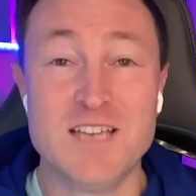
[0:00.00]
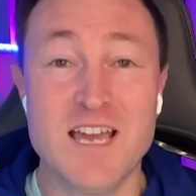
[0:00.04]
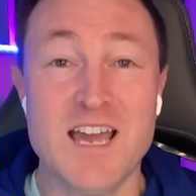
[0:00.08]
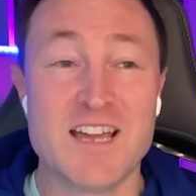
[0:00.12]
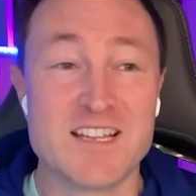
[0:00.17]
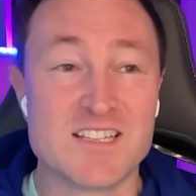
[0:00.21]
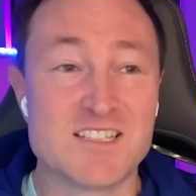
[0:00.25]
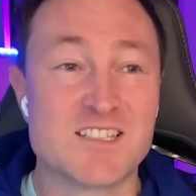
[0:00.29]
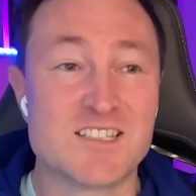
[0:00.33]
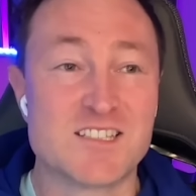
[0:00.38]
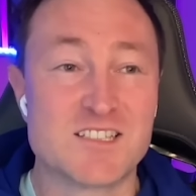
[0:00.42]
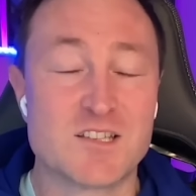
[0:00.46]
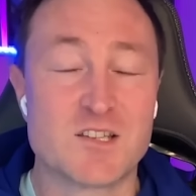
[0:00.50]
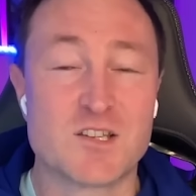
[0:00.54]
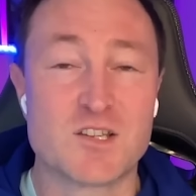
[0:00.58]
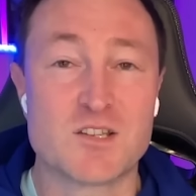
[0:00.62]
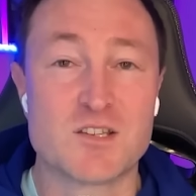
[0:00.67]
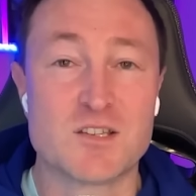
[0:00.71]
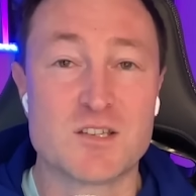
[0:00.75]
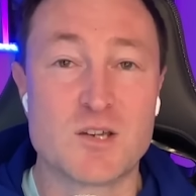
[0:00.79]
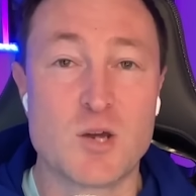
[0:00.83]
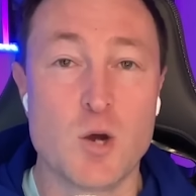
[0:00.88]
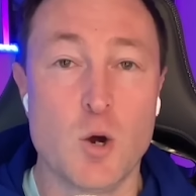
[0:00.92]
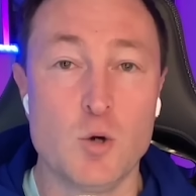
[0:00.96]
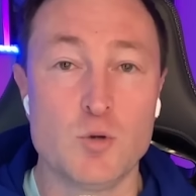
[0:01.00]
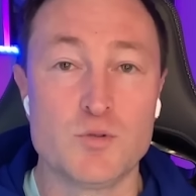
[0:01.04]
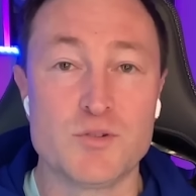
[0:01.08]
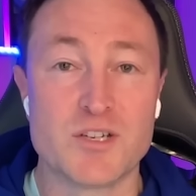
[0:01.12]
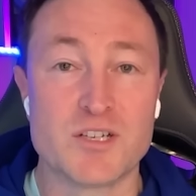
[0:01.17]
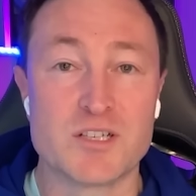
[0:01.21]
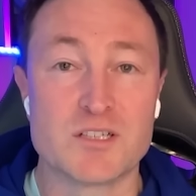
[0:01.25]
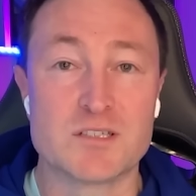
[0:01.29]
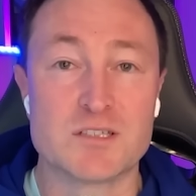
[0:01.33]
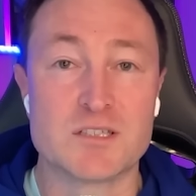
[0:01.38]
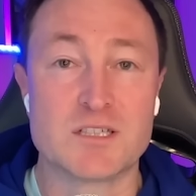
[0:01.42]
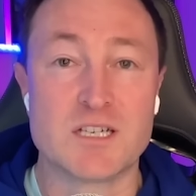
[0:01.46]
Yeah, it's called
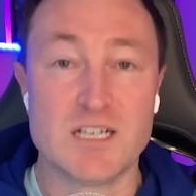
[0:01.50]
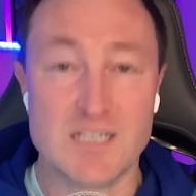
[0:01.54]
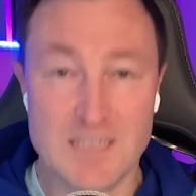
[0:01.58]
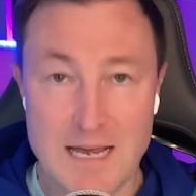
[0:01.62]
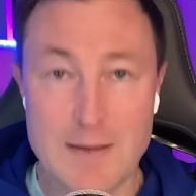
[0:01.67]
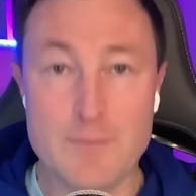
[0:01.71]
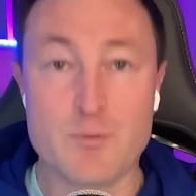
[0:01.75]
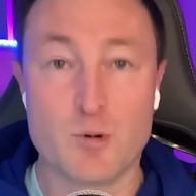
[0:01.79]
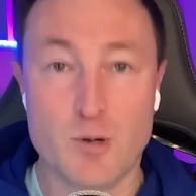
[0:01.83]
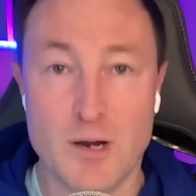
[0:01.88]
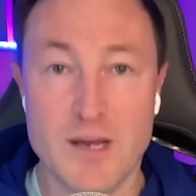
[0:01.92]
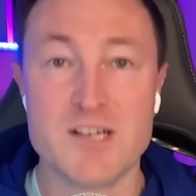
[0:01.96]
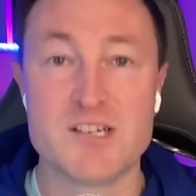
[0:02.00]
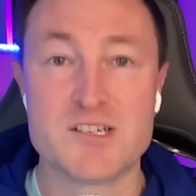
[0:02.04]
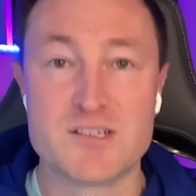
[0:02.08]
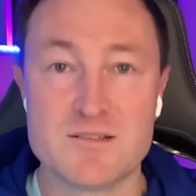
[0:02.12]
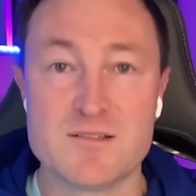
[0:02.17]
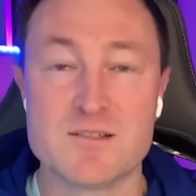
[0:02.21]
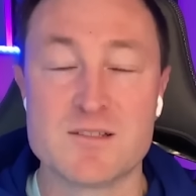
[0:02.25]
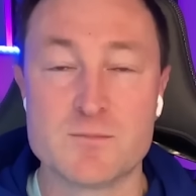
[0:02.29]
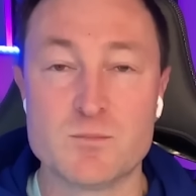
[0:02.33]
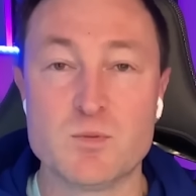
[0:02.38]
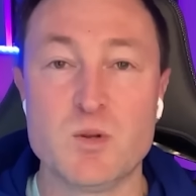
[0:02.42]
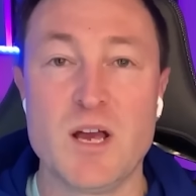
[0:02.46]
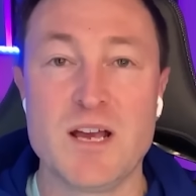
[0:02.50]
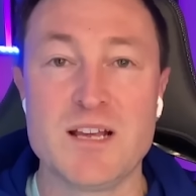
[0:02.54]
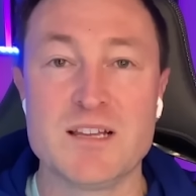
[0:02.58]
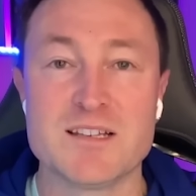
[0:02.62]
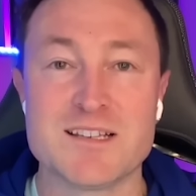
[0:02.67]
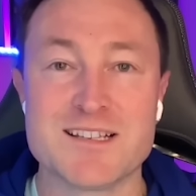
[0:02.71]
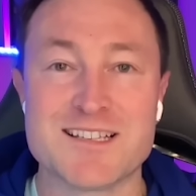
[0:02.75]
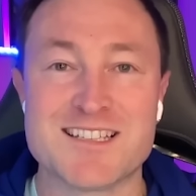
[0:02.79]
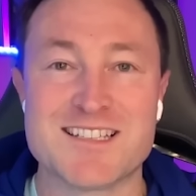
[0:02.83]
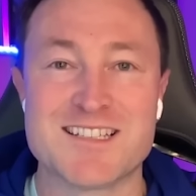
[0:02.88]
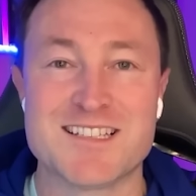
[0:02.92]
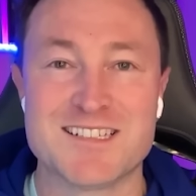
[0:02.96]
the Collaborations
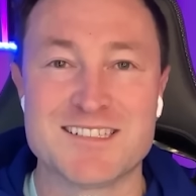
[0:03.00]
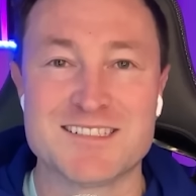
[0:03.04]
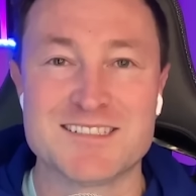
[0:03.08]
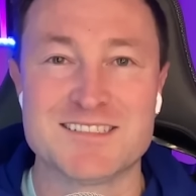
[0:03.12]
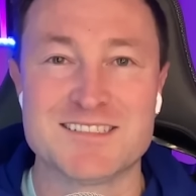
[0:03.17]
playlist.